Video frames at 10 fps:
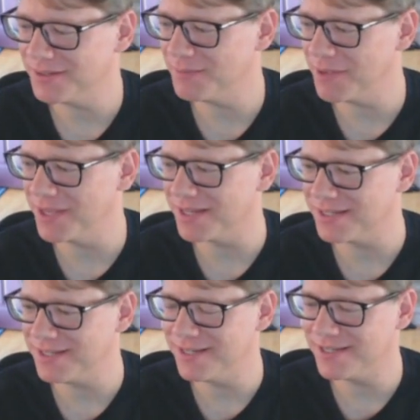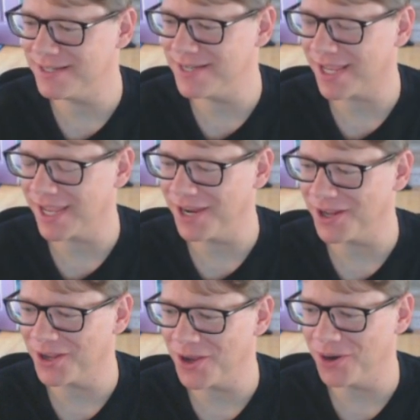maybe a decade
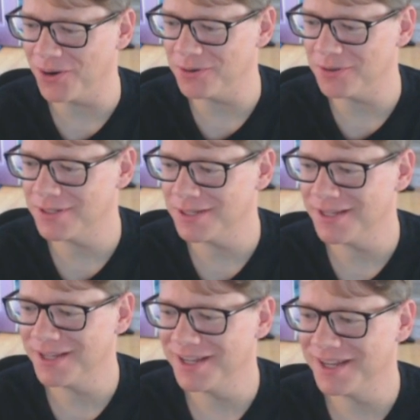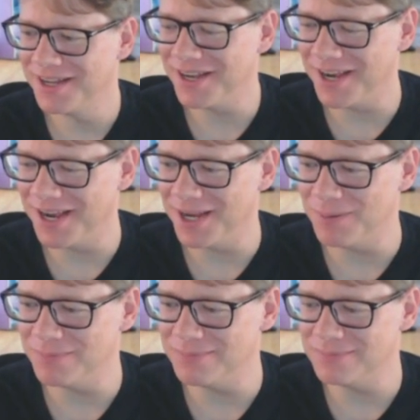ago,
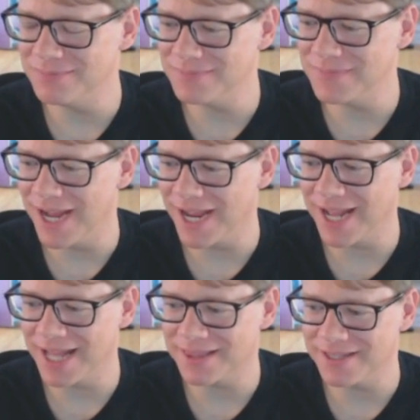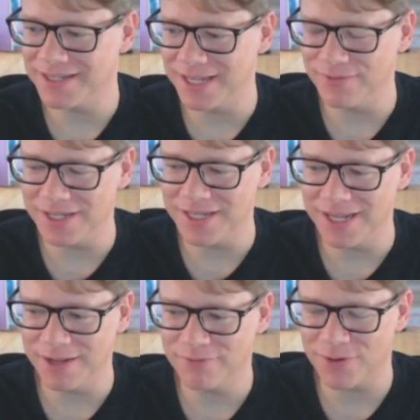um, I got the
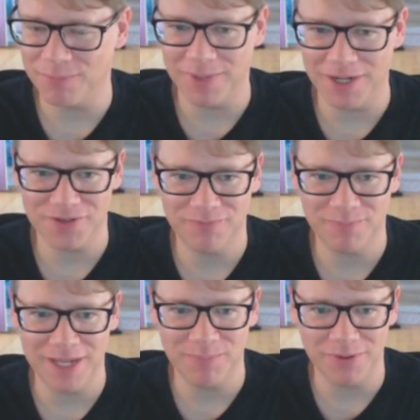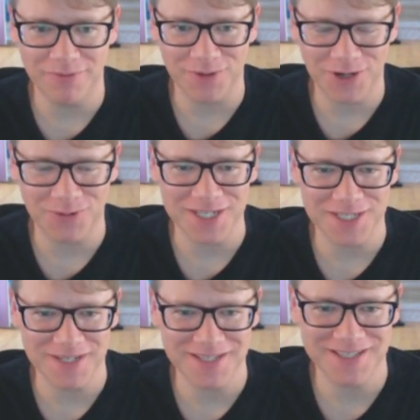DVD for a bunch of people for
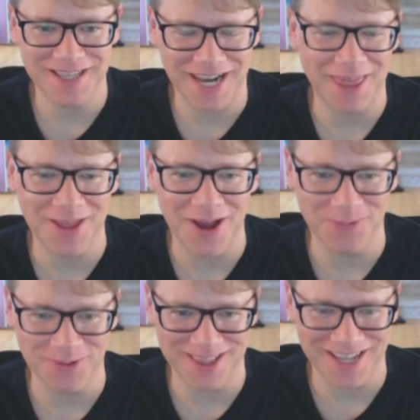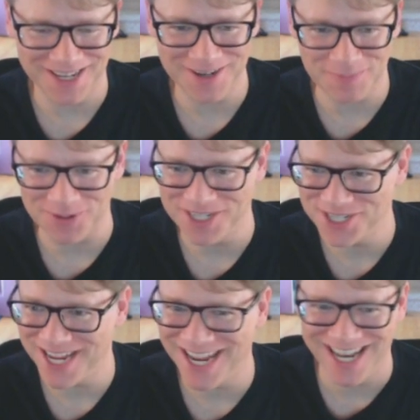Christmas that I thought would like
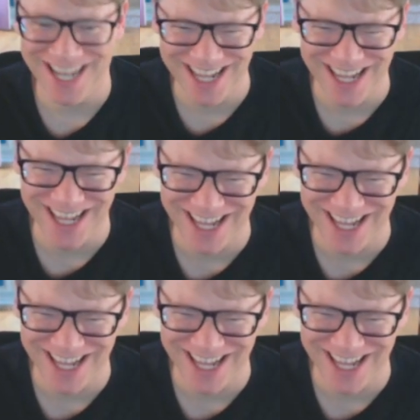appreciate. Oh,